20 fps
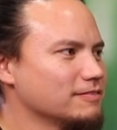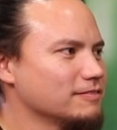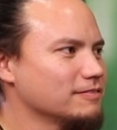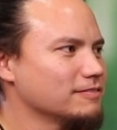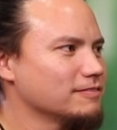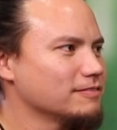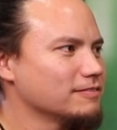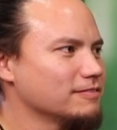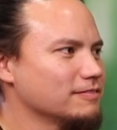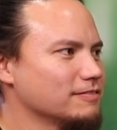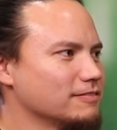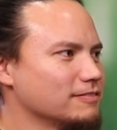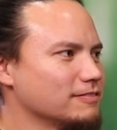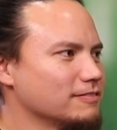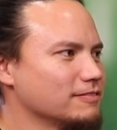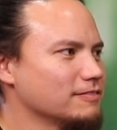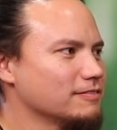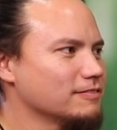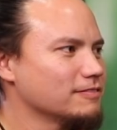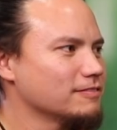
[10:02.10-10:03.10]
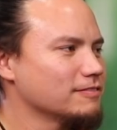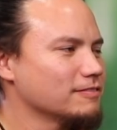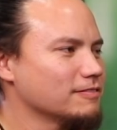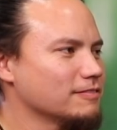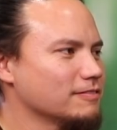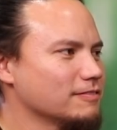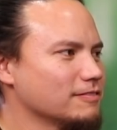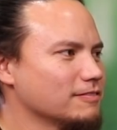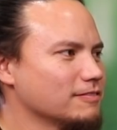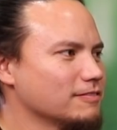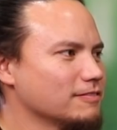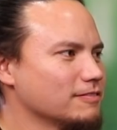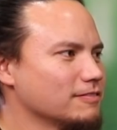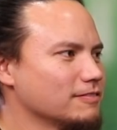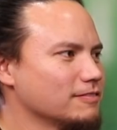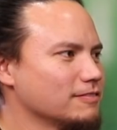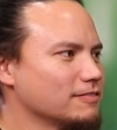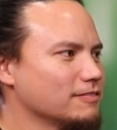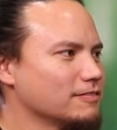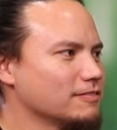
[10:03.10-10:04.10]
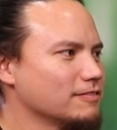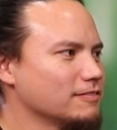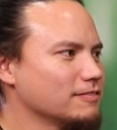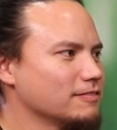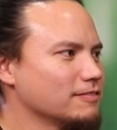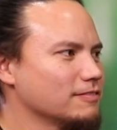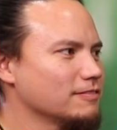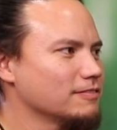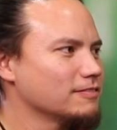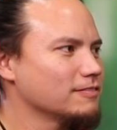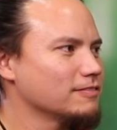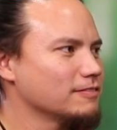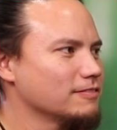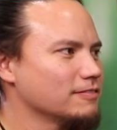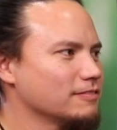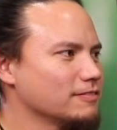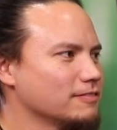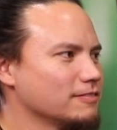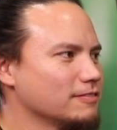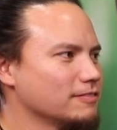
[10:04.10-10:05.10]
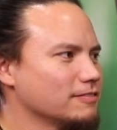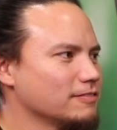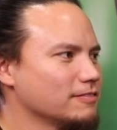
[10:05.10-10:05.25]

The person shown says nothing.